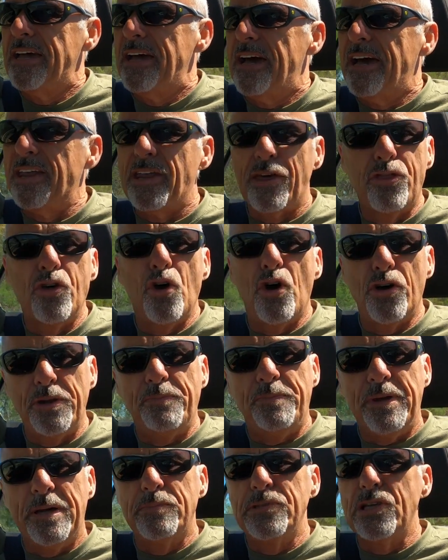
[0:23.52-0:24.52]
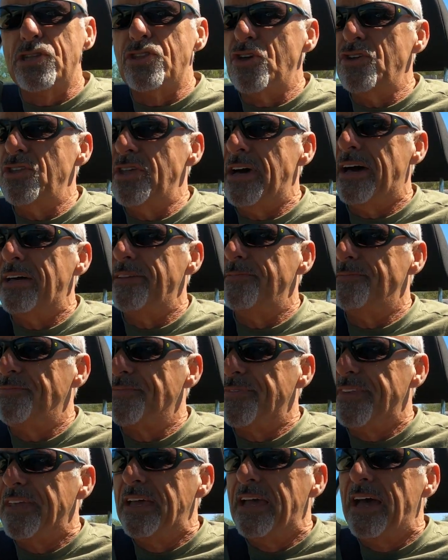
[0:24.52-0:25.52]
and I thought I'd be able to do that.
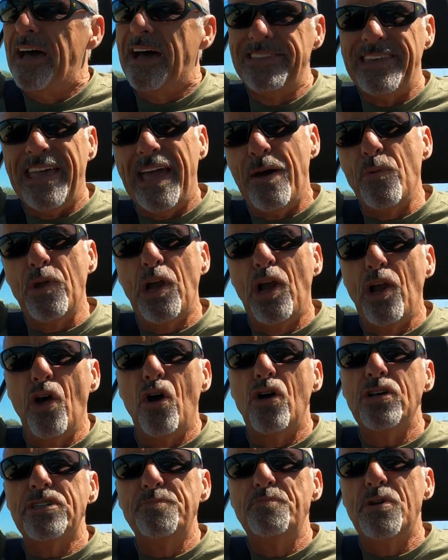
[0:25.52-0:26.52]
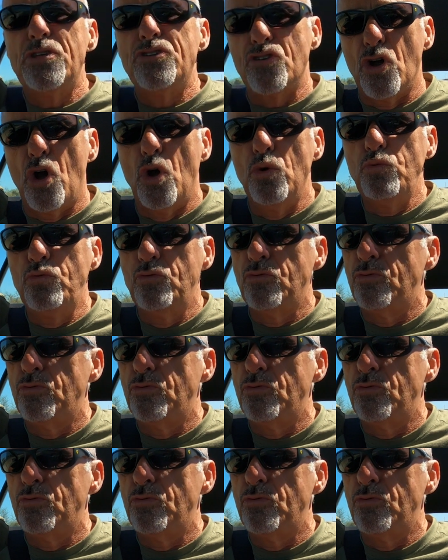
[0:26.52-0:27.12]
And then when I lost my drone,